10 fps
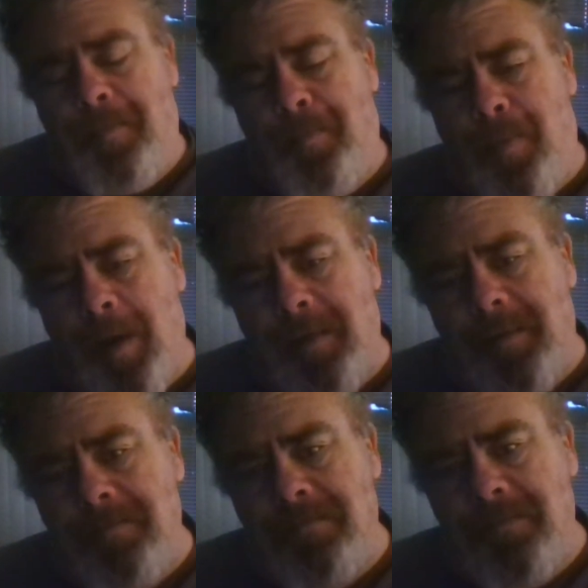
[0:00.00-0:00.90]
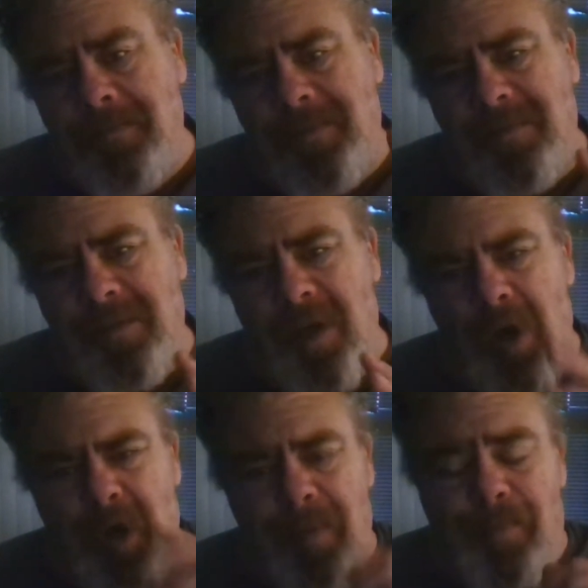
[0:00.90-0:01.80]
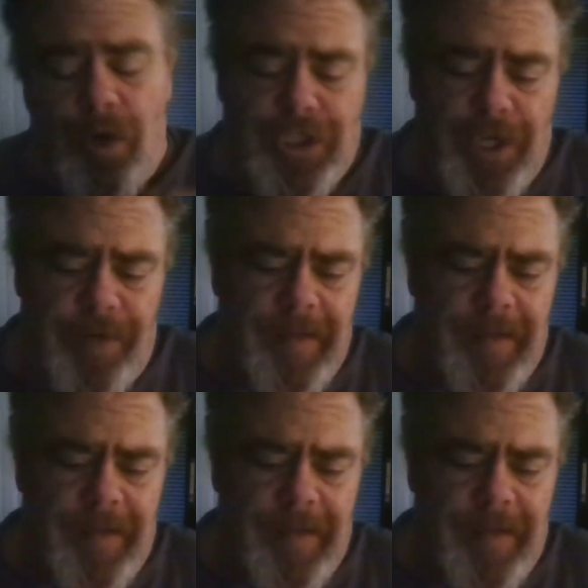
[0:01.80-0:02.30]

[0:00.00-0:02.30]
but a good portion of